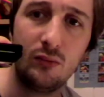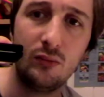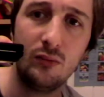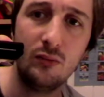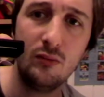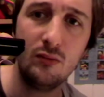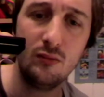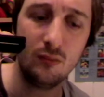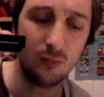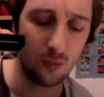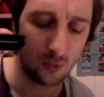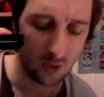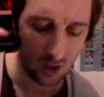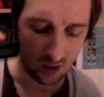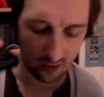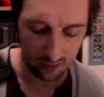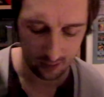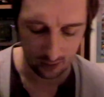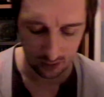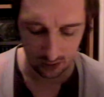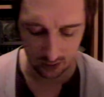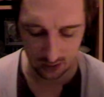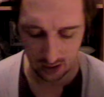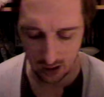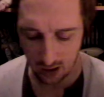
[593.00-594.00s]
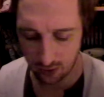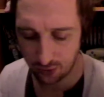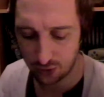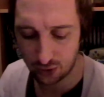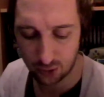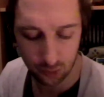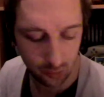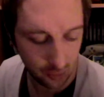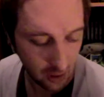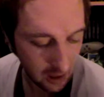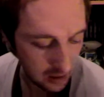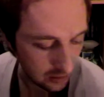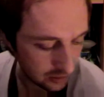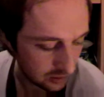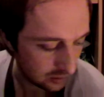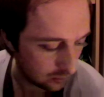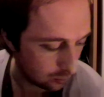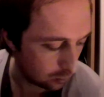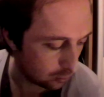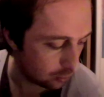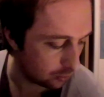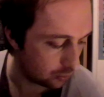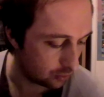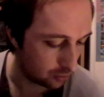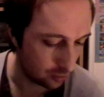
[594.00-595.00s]
I think the cartridge
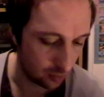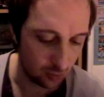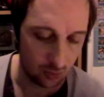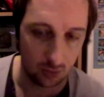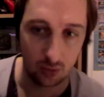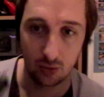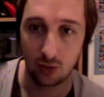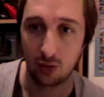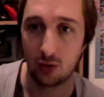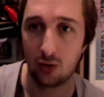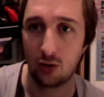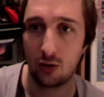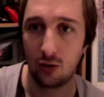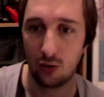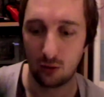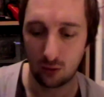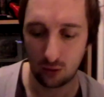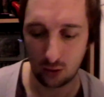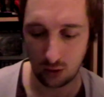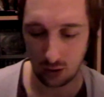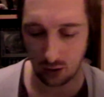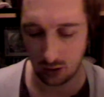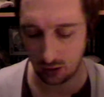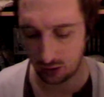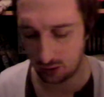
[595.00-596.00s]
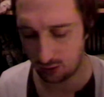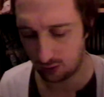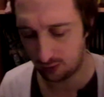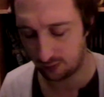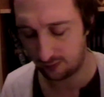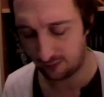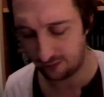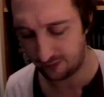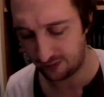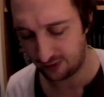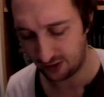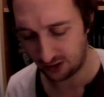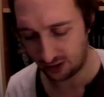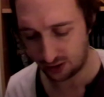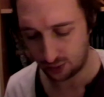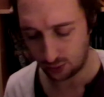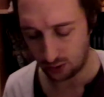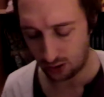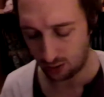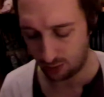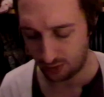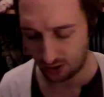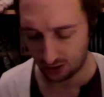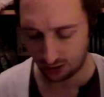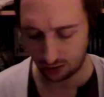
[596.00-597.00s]
actually would fit into
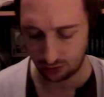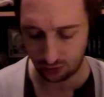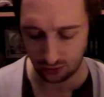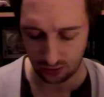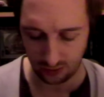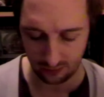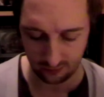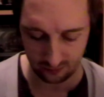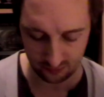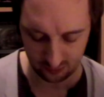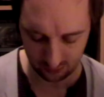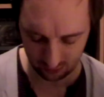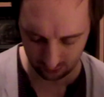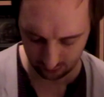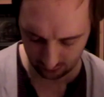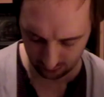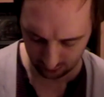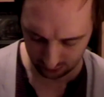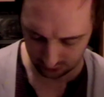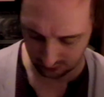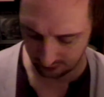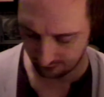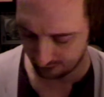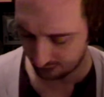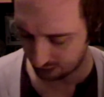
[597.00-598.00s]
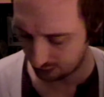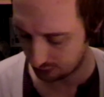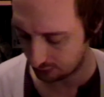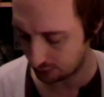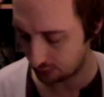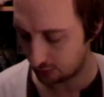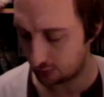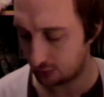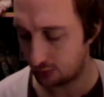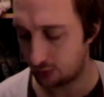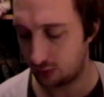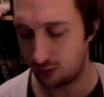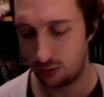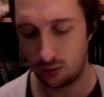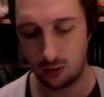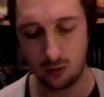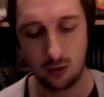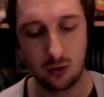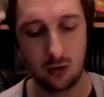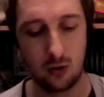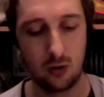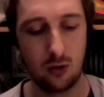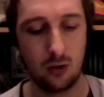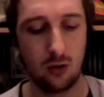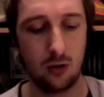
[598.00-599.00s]
our Mega Drives. Let's have a look.
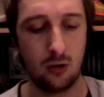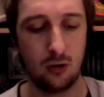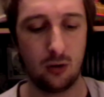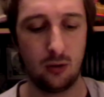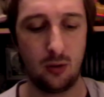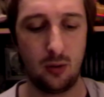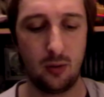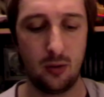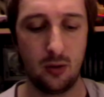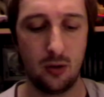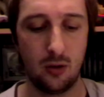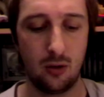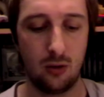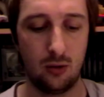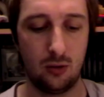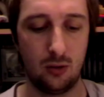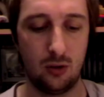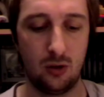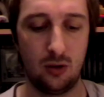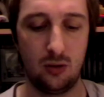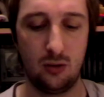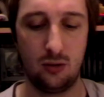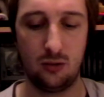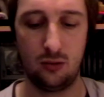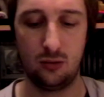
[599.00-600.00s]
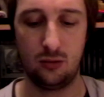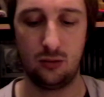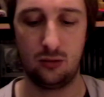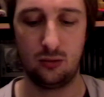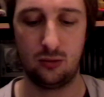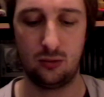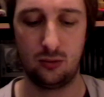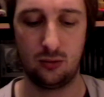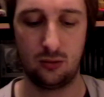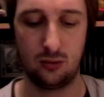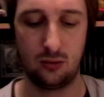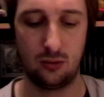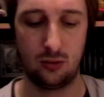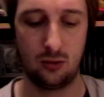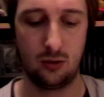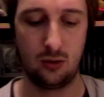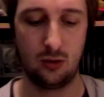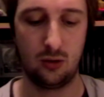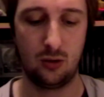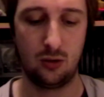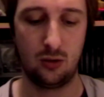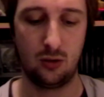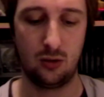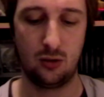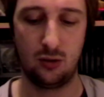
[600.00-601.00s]
Oh, maybe not. I don't know.
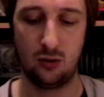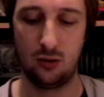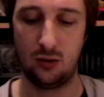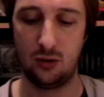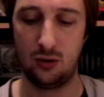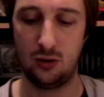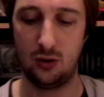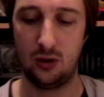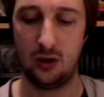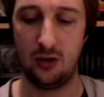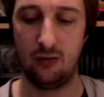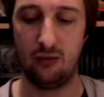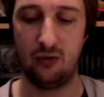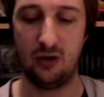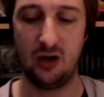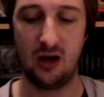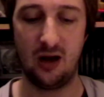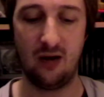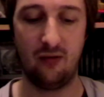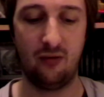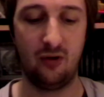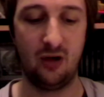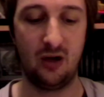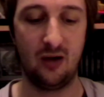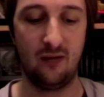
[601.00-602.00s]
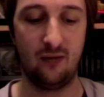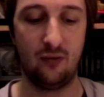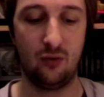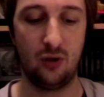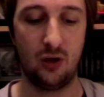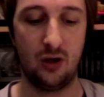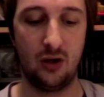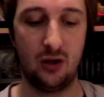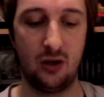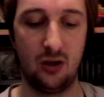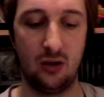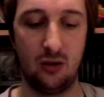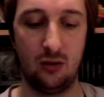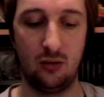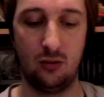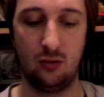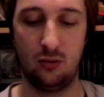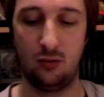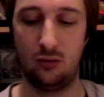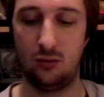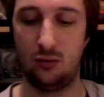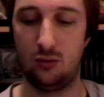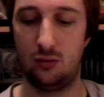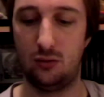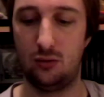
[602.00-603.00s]
I really have no idea.
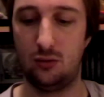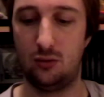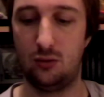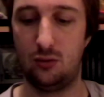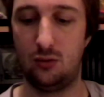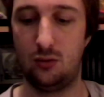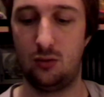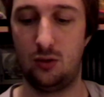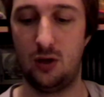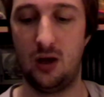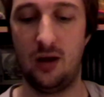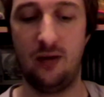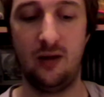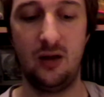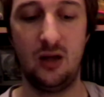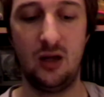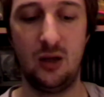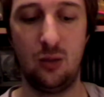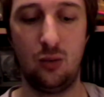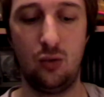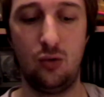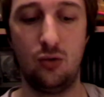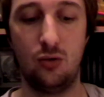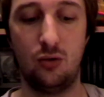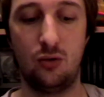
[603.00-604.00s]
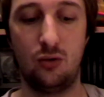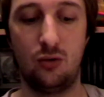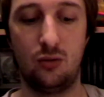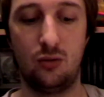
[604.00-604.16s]
I think they would.